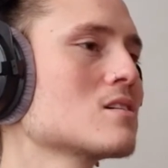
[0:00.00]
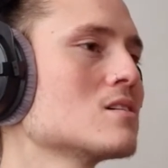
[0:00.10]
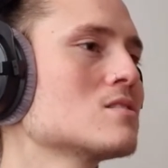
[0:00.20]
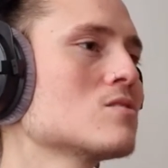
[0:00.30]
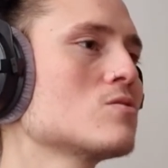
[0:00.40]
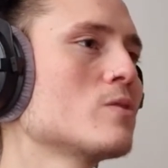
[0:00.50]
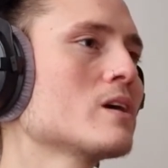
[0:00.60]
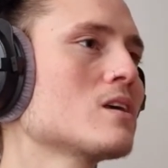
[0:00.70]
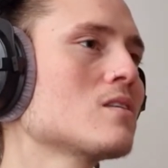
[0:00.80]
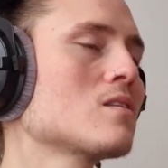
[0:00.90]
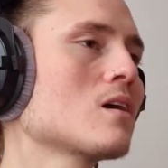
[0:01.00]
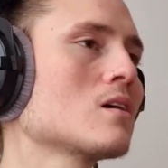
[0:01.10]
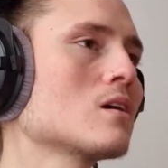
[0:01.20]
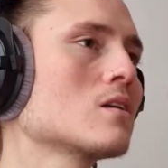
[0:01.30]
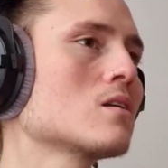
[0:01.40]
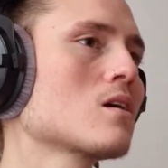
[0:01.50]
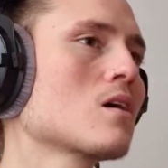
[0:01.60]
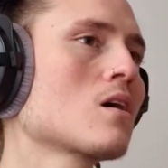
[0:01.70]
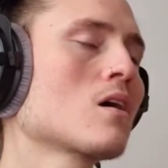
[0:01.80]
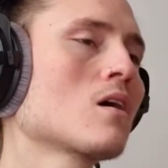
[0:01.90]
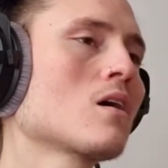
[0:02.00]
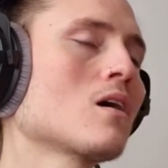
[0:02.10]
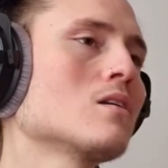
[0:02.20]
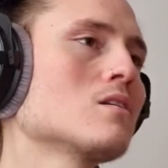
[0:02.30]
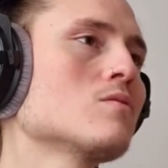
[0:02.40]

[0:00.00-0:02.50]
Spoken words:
a tricky thing. And